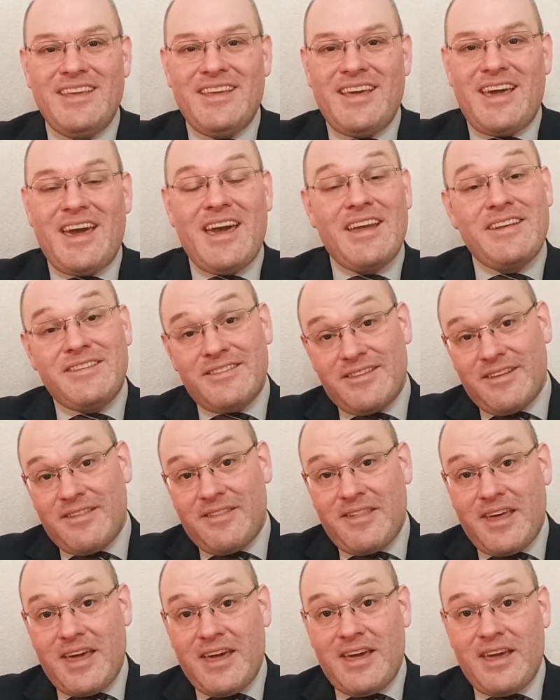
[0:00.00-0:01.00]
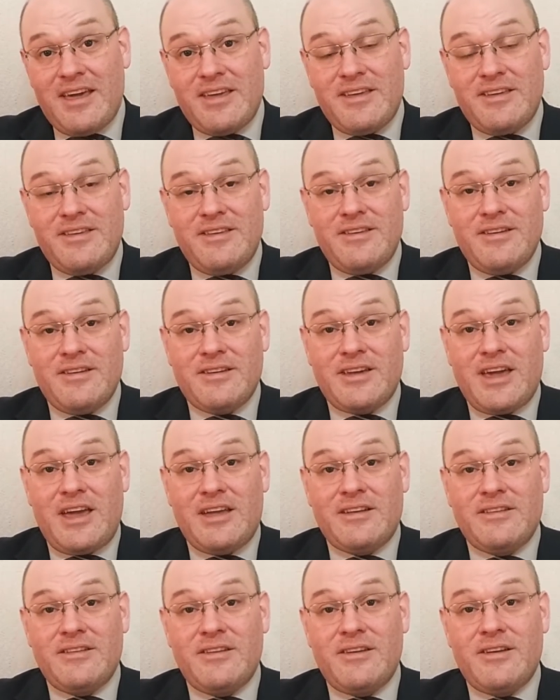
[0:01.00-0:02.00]
And they
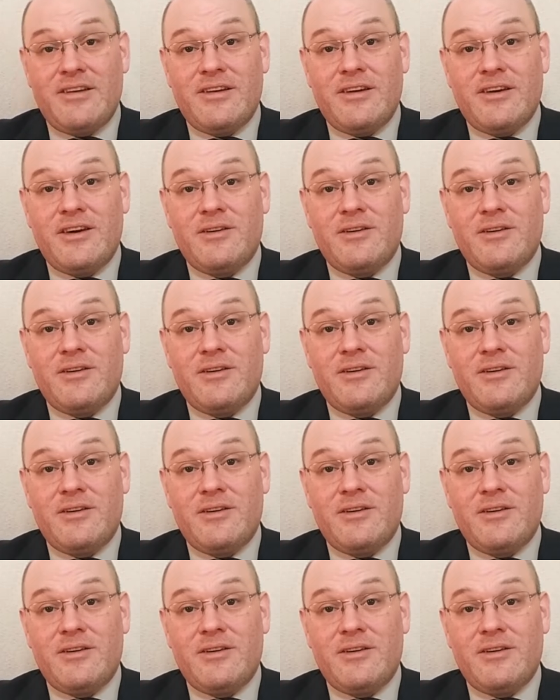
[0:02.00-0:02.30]
again